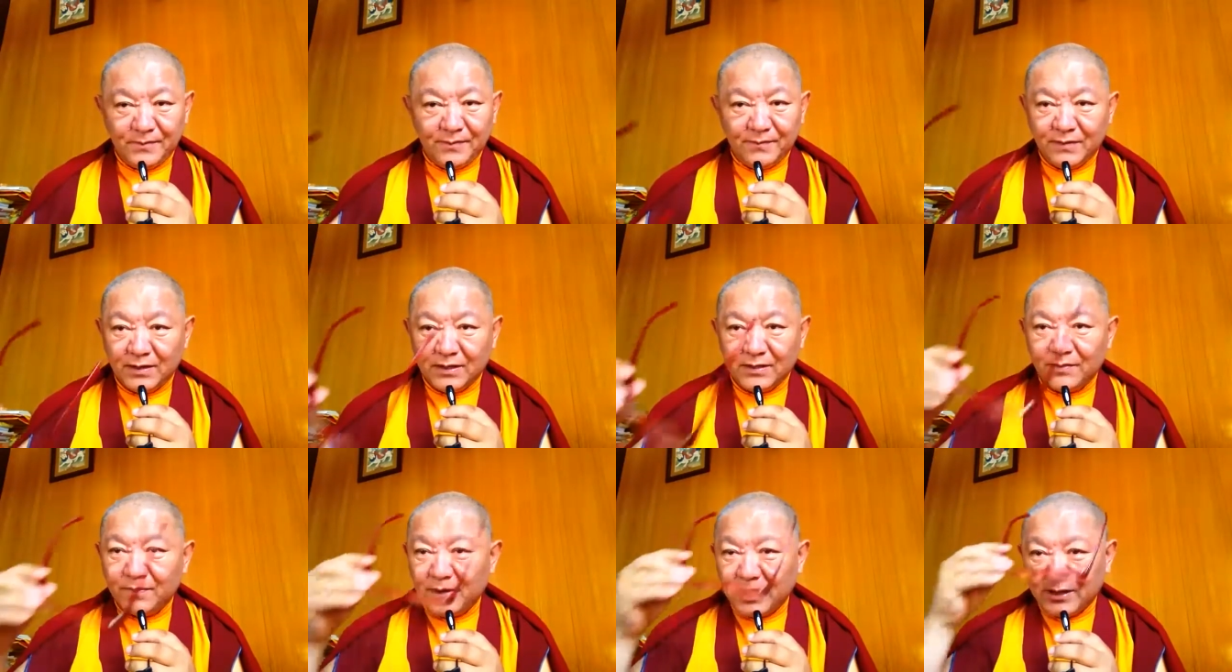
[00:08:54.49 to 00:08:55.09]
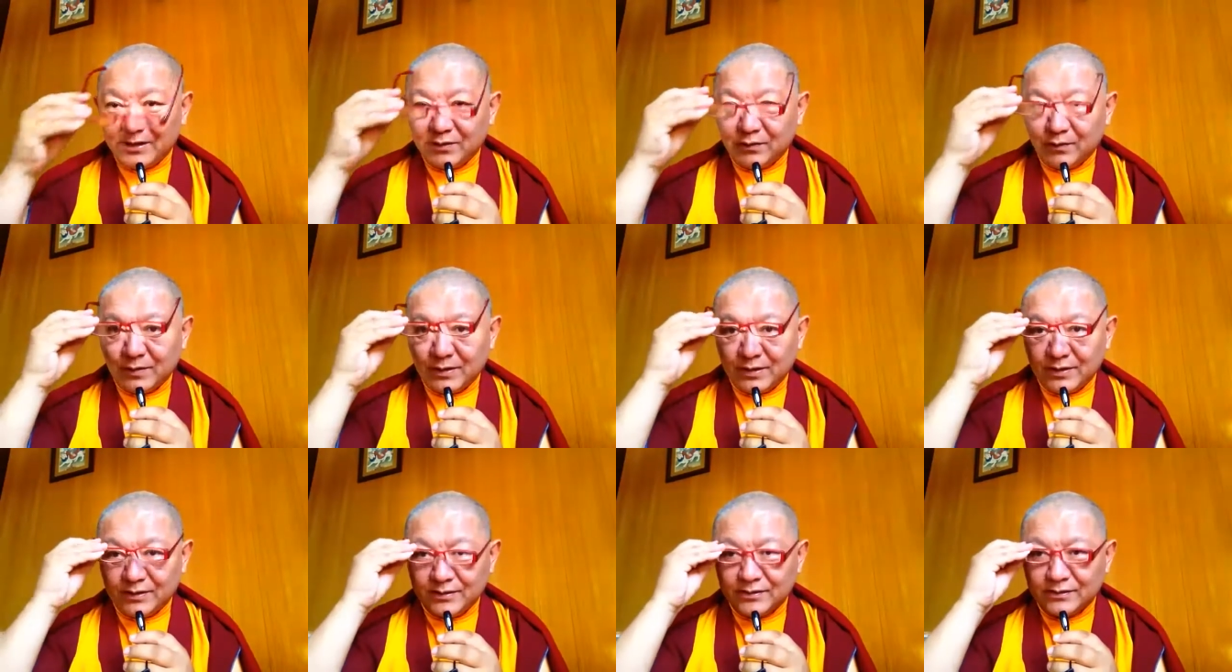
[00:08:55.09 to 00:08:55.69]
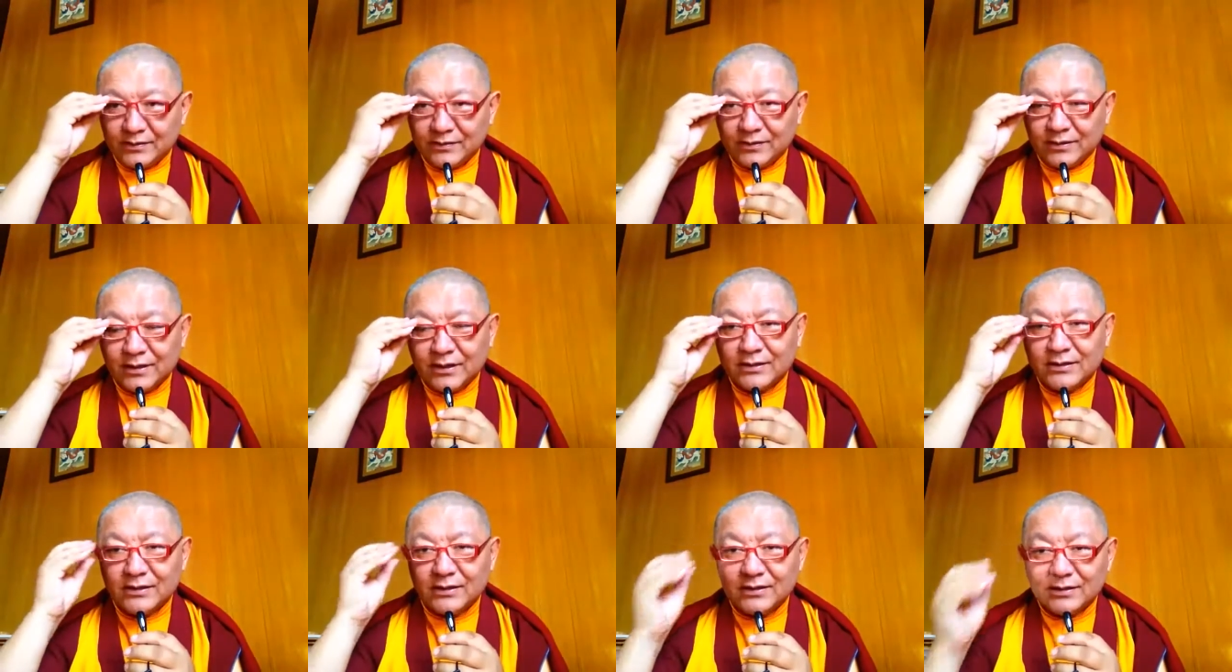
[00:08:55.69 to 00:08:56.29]
very bad way, so
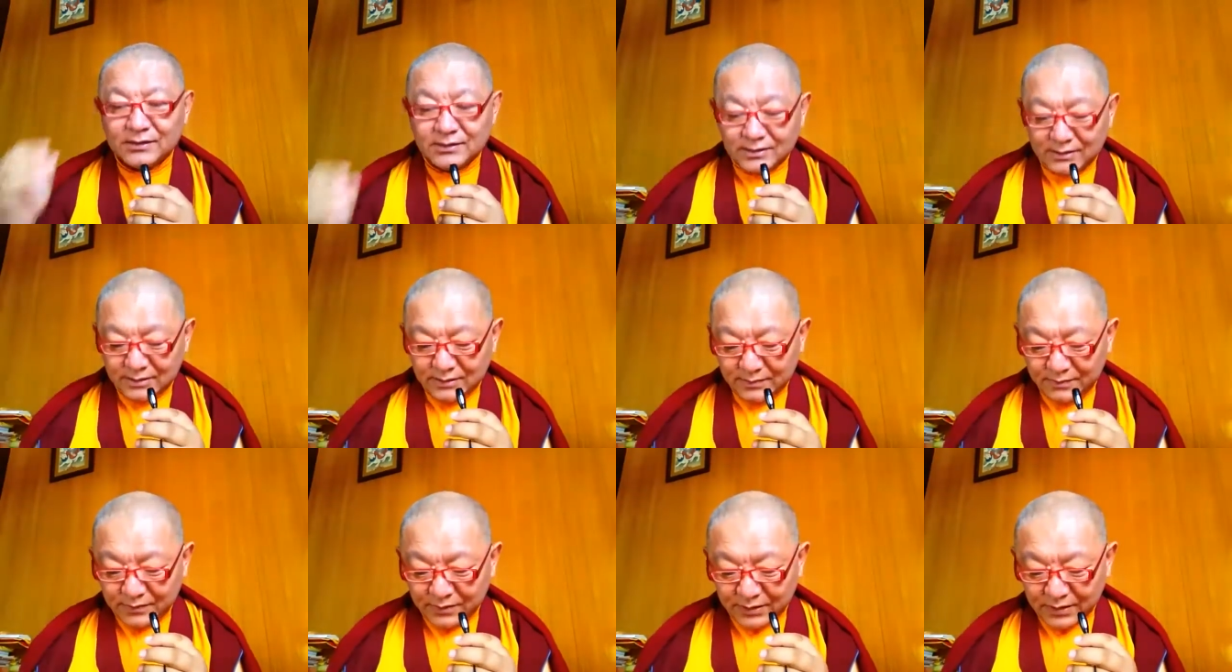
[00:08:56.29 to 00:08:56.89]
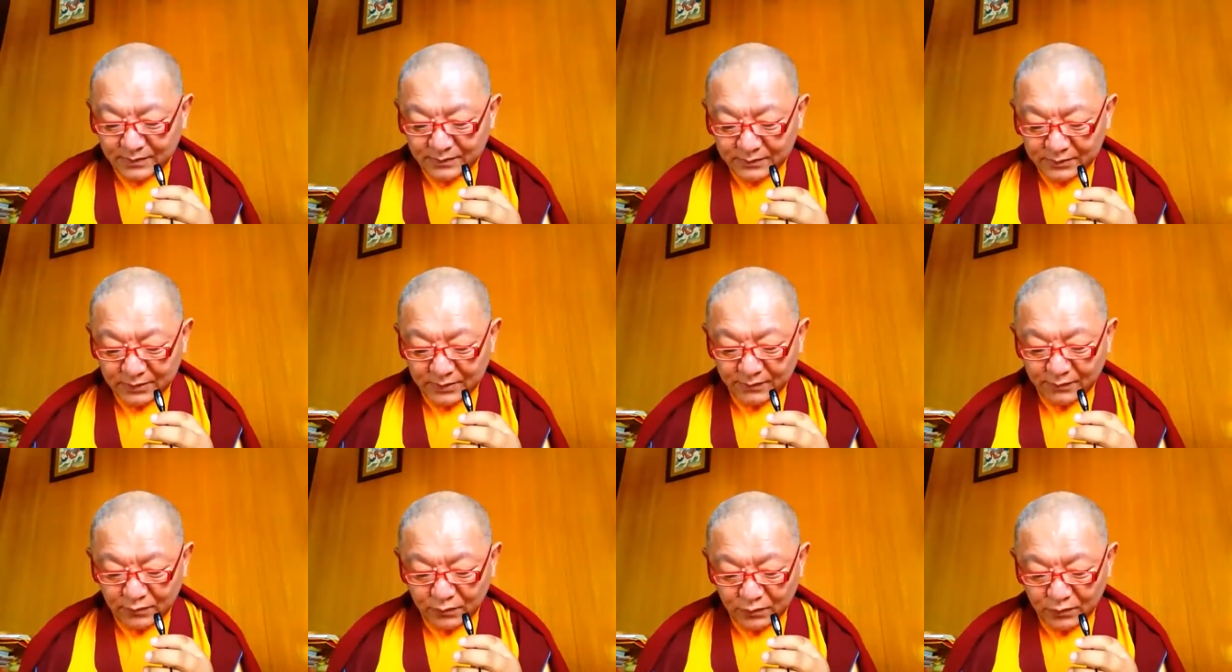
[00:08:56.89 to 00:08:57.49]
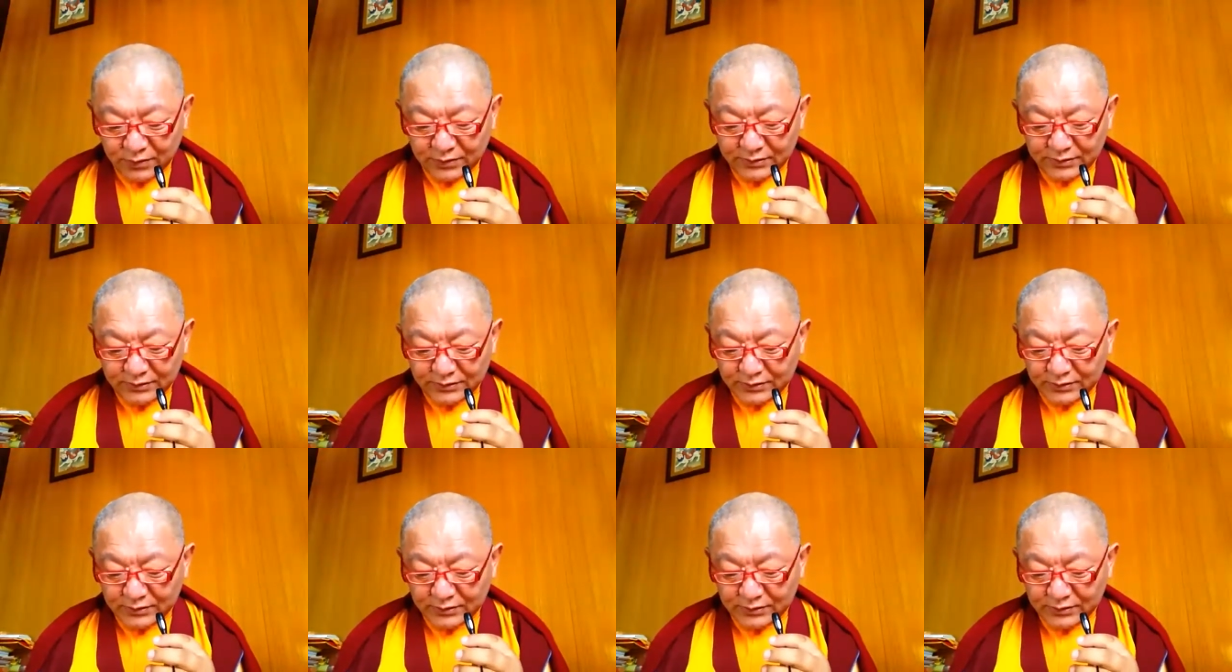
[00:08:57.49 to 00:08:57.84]
that it becomes even worse.